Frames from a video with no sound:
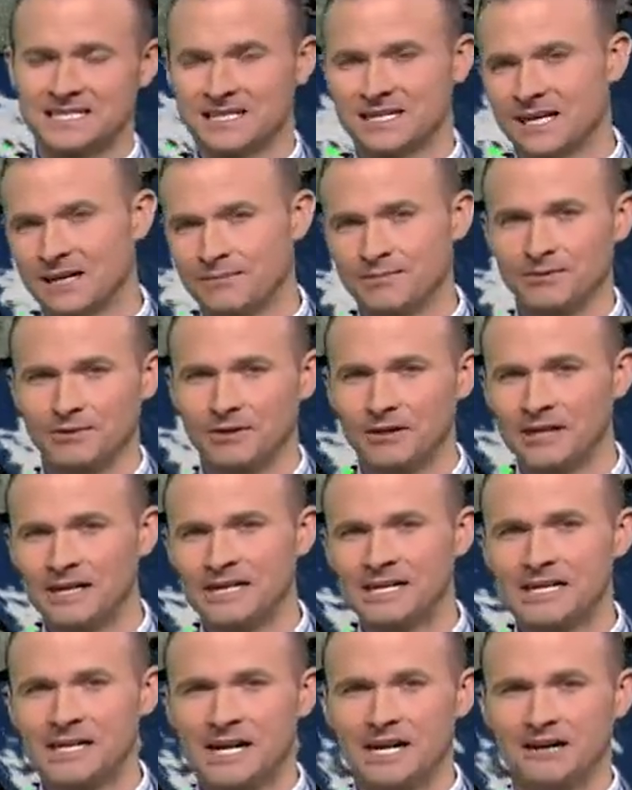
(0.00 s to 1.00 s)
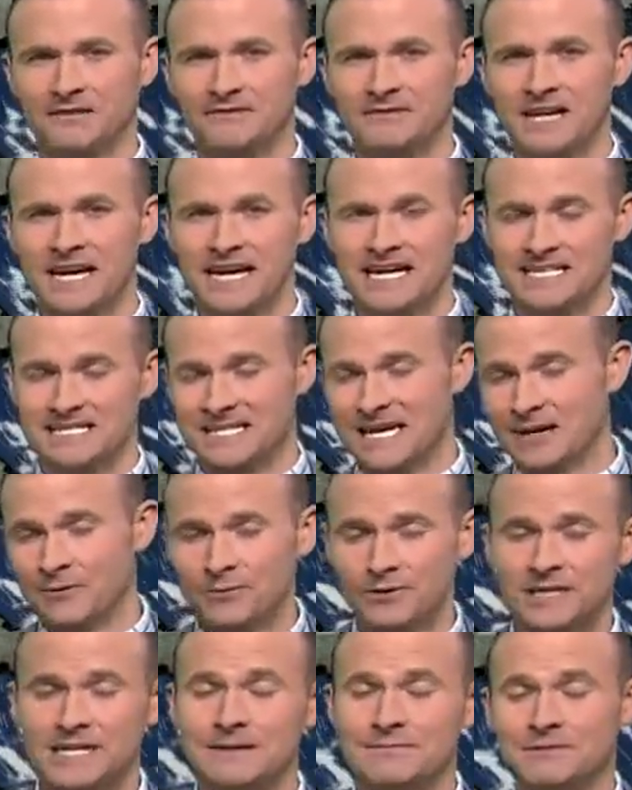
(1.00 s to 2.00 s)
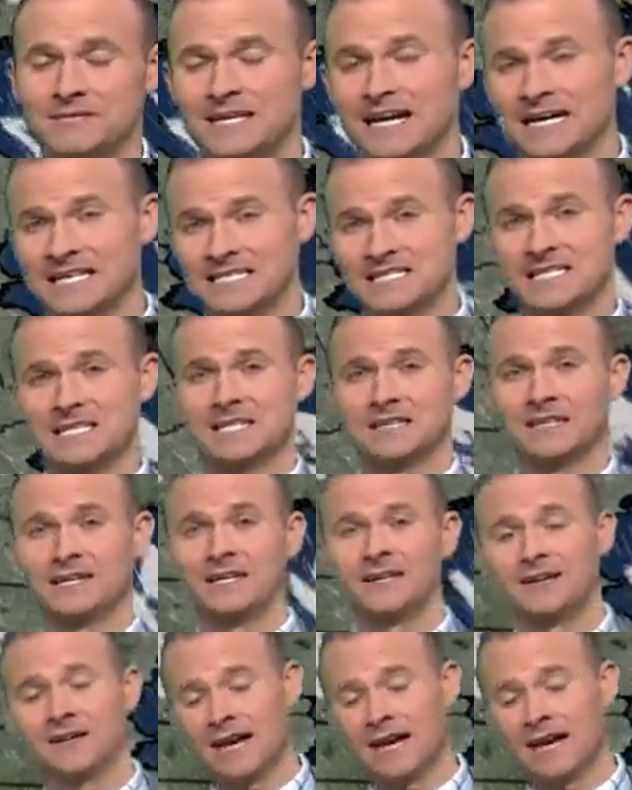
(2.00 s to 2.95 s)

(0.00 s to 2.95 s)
couple of days. That will keep skies clear